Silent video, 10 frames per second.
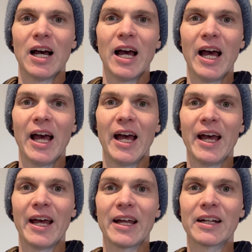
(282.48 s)

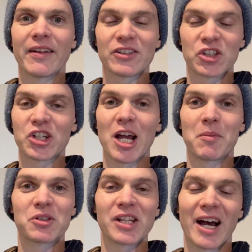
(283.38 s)
and that's a shame
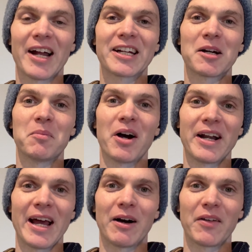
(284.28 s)
because they're hard to come by
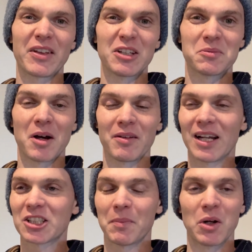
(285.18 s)
now. I think
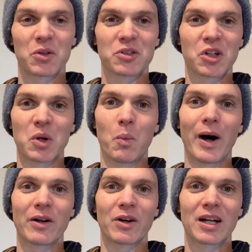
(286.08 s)
last time I looked, there was only
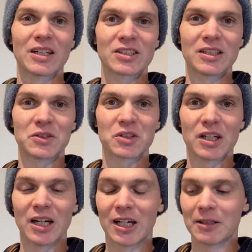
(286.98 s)
one on car sales.
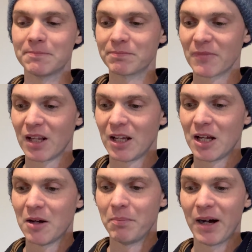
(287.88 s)

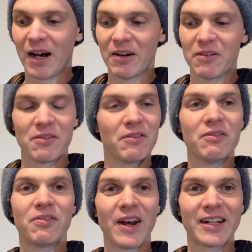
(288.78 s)
But
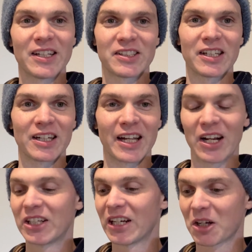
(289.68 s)
fantastic. Again,
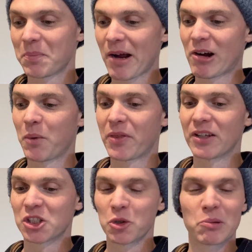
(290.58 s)
I did a comparo with the
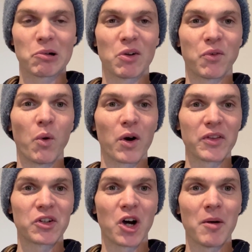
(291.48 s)
Subaru Levorg at
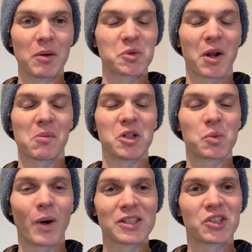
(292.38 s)
the time. It was one of the most
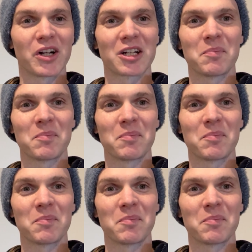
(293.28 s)
one-sided